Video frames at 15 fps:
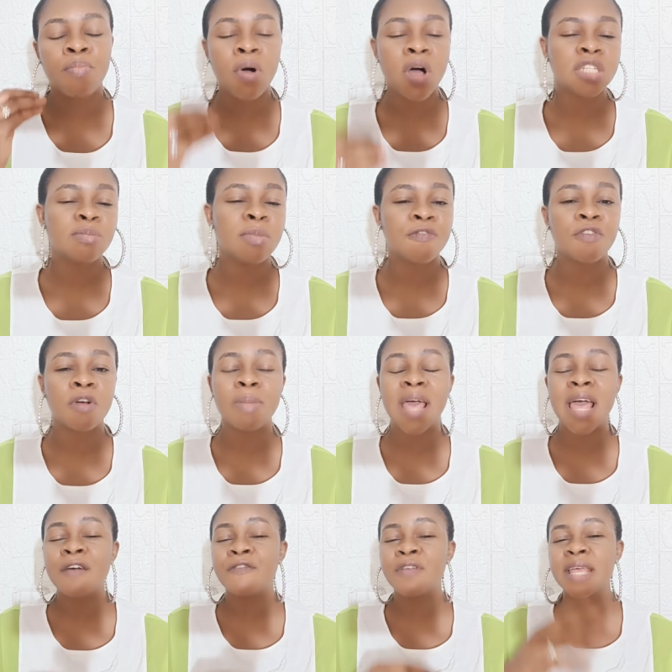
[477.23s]
purge me from
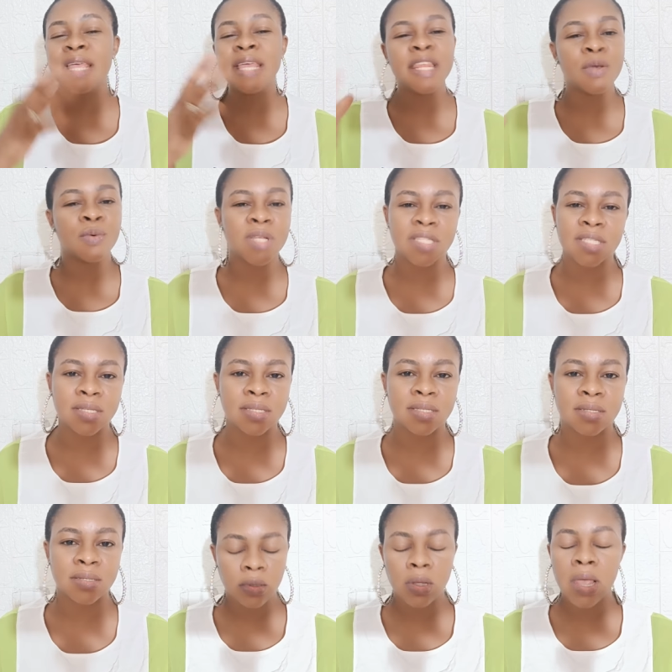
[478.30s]
every
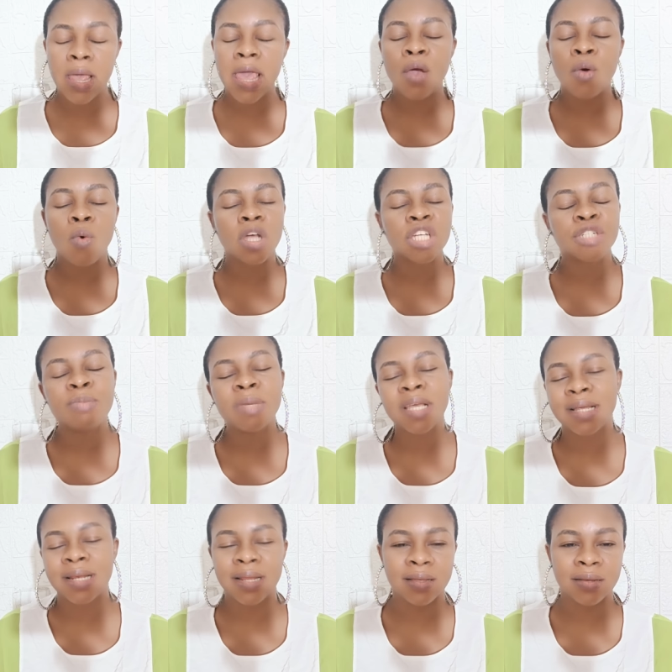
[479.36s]
iniquities and wash
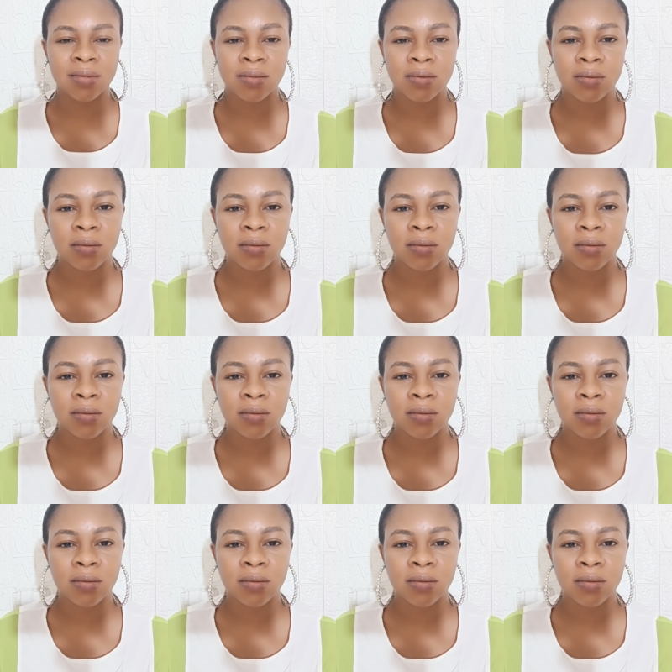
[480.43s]
me clean